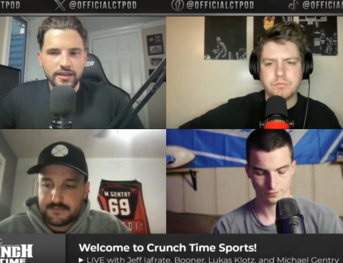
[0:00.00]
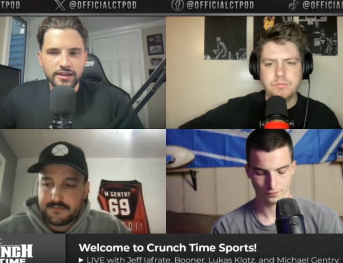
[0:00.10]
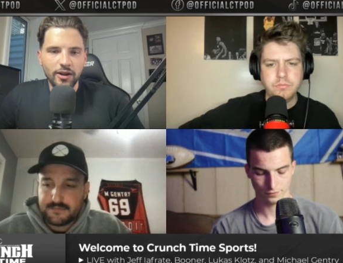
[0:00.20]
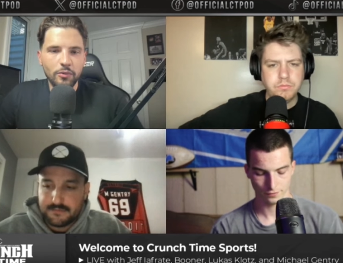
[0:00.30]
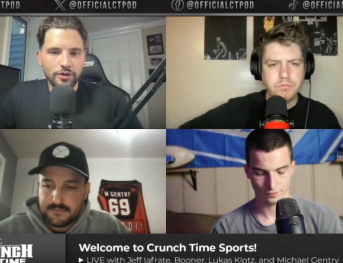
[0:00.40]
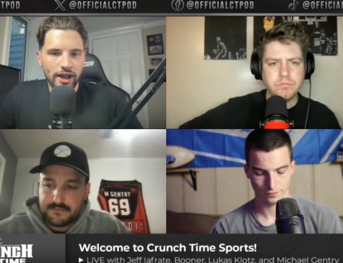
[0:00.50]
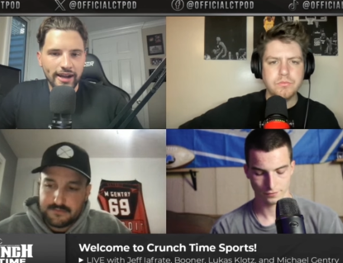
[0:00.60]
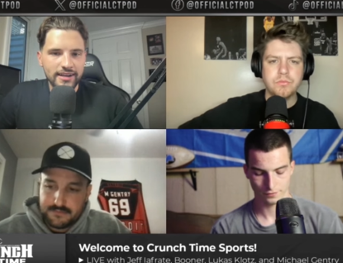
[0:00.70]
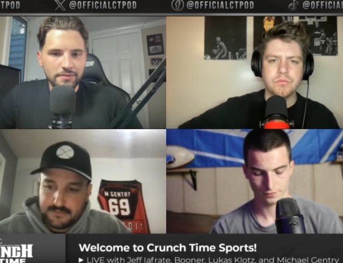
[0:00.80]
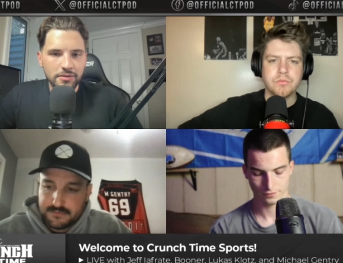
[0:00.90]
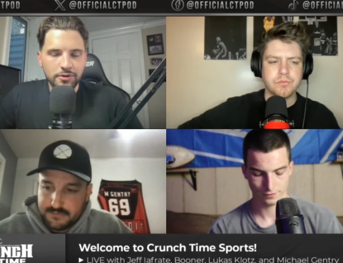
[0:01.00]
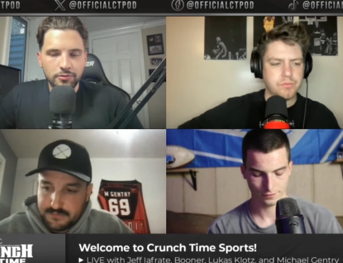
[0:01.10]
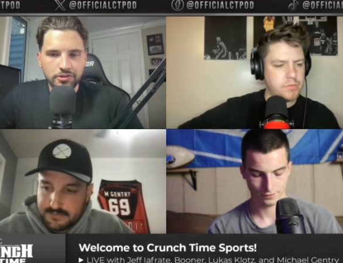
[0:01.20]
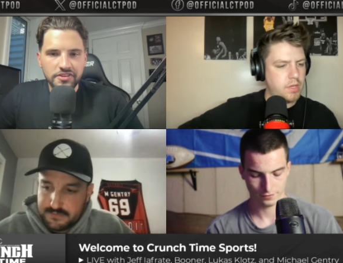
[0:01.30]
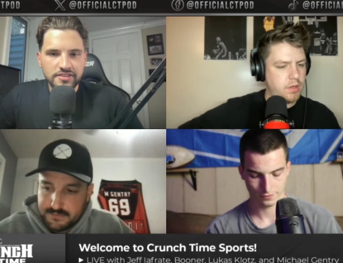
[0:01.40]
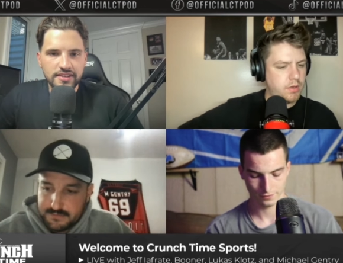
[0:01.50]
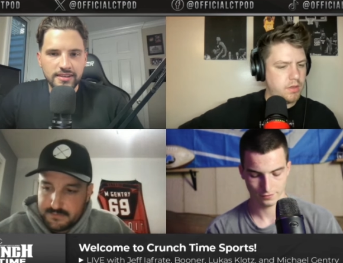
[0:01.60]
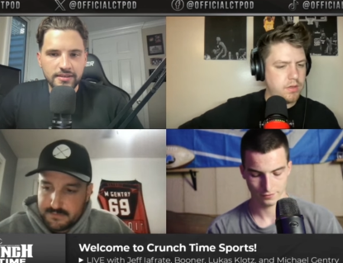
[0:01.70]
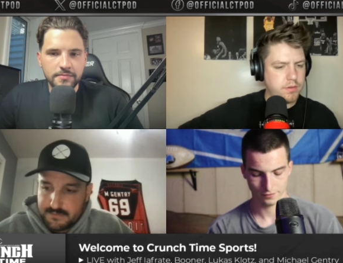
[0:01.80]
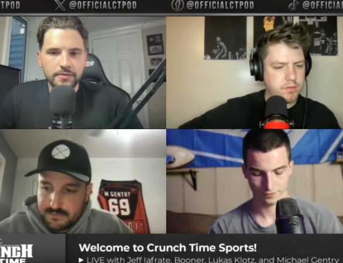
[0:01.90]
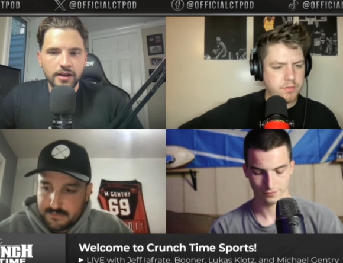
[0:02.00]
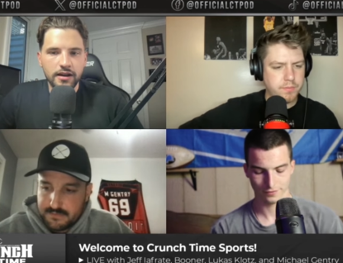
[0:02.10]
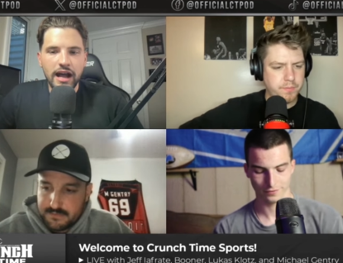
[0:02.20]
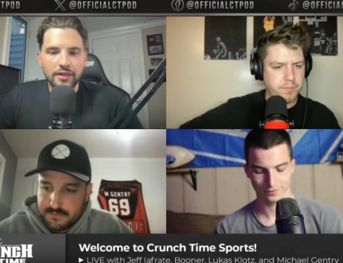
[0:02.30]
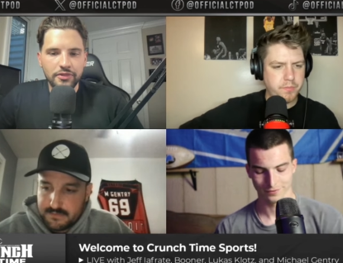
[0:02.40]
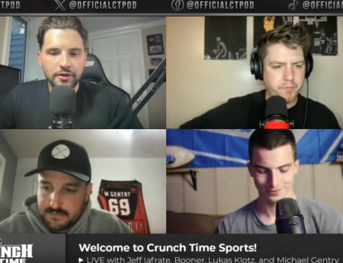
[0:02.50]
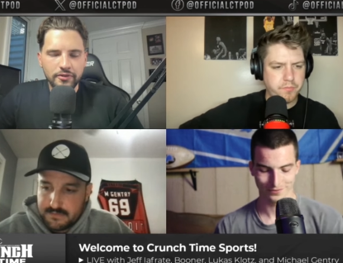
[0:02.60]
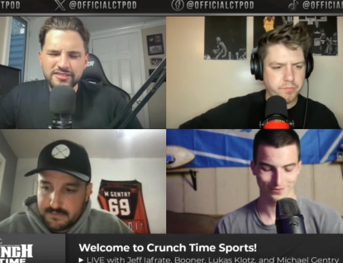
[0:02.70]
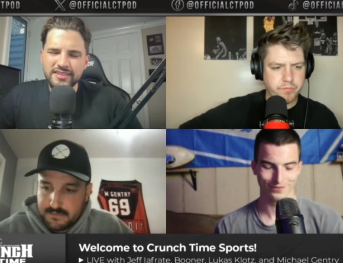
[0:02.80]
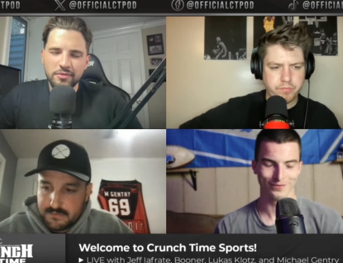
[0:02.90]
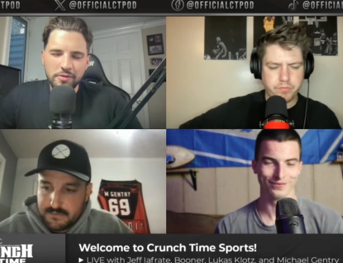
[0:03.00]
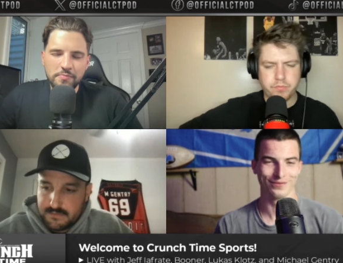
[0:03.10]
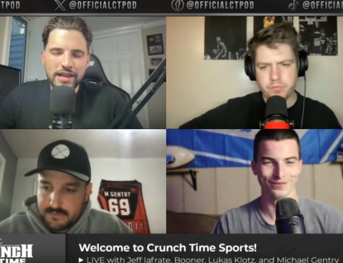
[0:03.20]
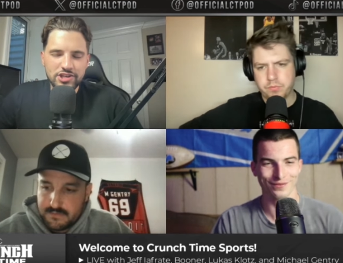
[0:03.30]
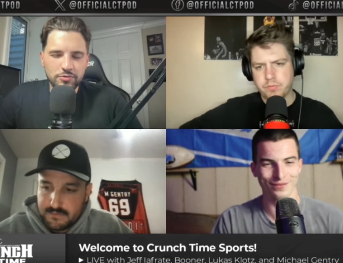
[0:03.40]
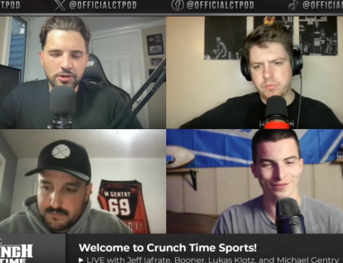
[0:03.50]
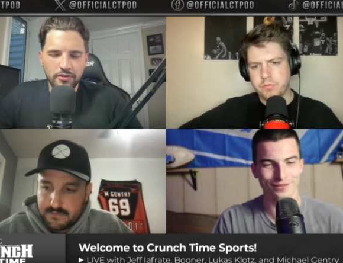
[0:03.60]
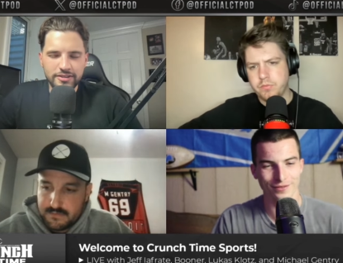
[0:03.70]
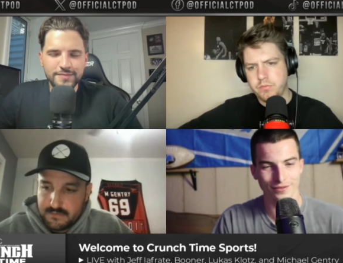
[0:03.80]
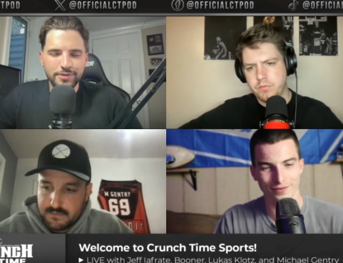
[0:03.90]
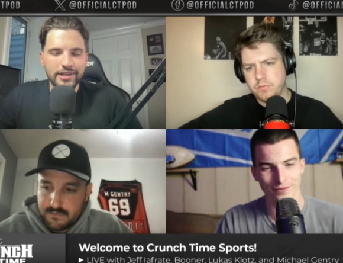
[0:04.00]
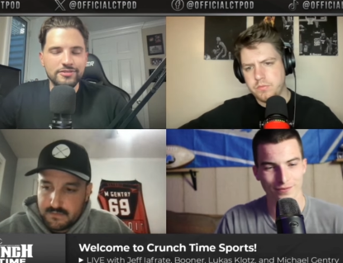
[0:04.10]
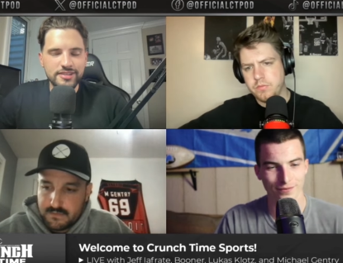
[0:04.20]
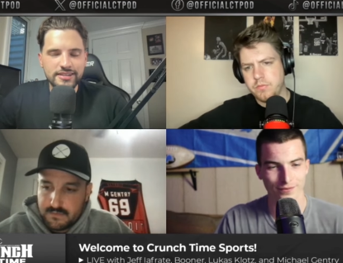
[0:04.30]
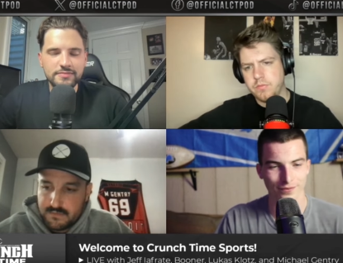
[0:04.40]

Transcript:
Speaker 1: you know, we're not going to be able to really see him uh, out there, just like we mentioned with all these players. It is